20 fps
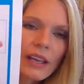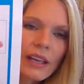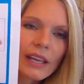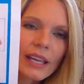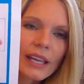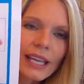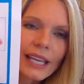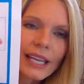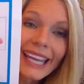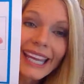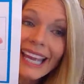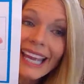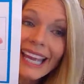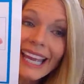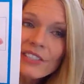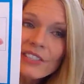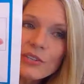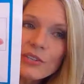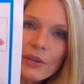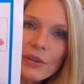It
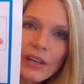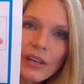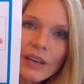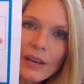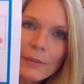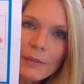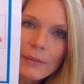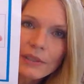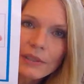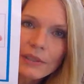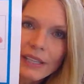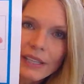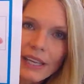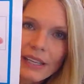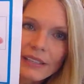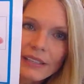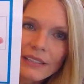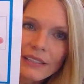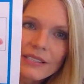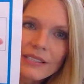can do a couple
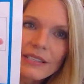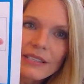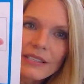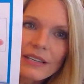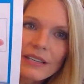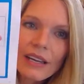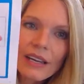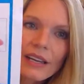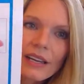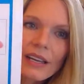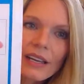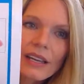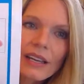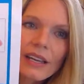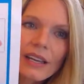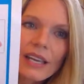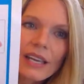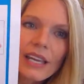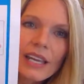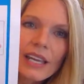things.
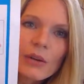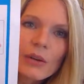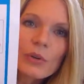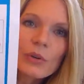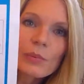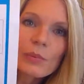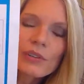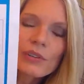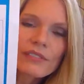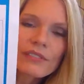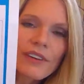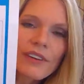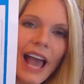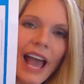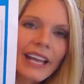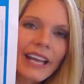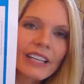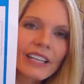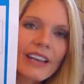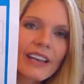It will
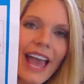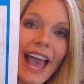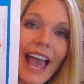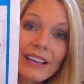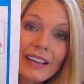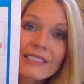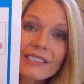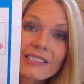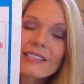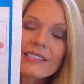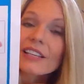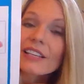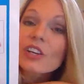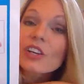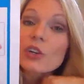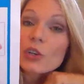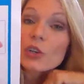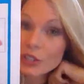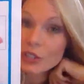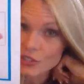provide
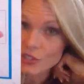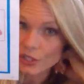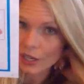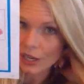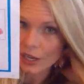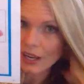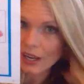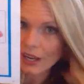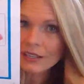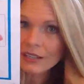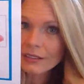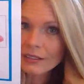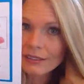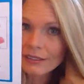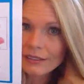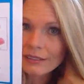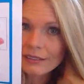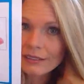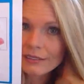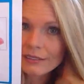excellent cushioning.
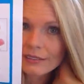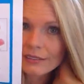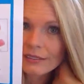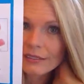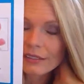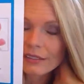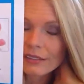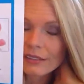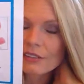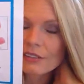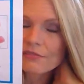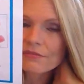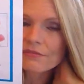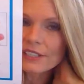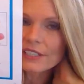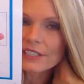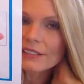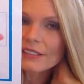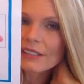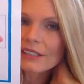It'll
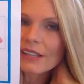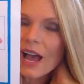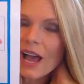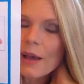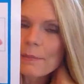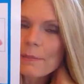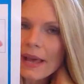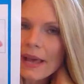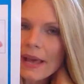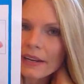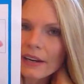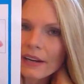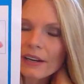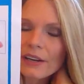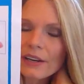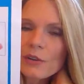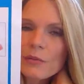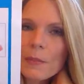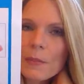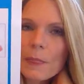feel a lot
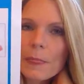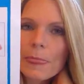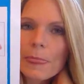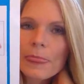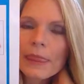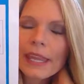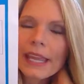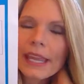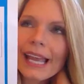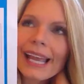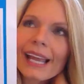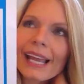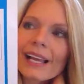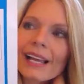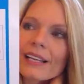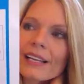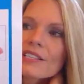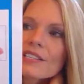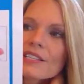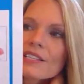better. And